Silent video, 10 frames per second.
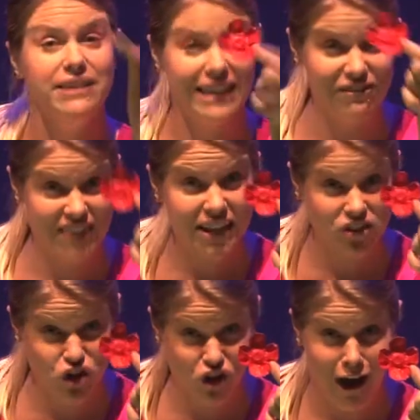Leave that
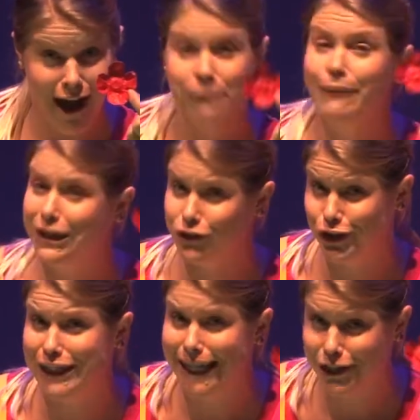to dry. Make sure
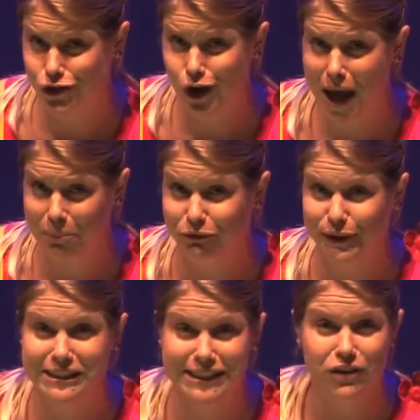you let it dry before
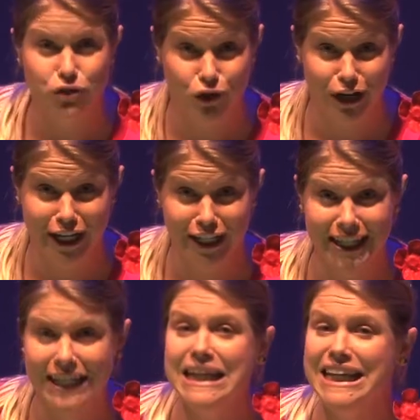you start drawing on it,